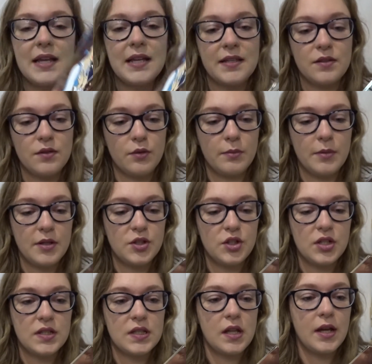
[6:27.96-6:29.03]
is almost
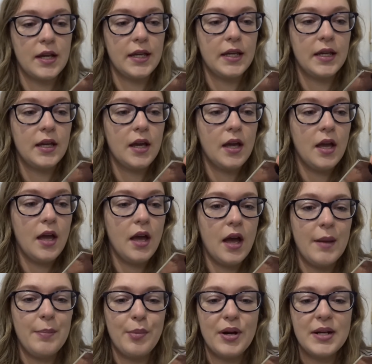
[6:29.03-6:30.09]
just like
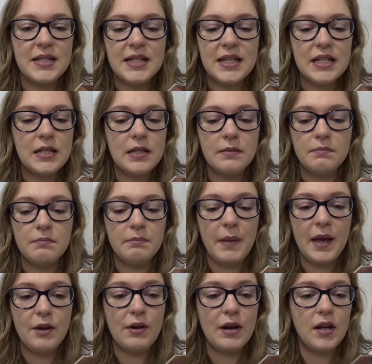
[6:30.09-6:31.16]
a printed
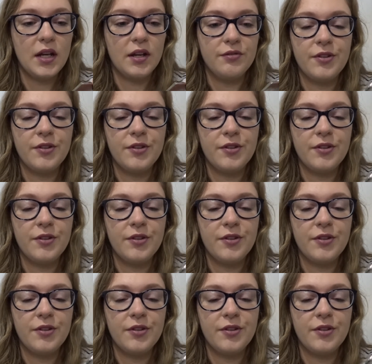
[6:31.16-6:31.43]
background, like a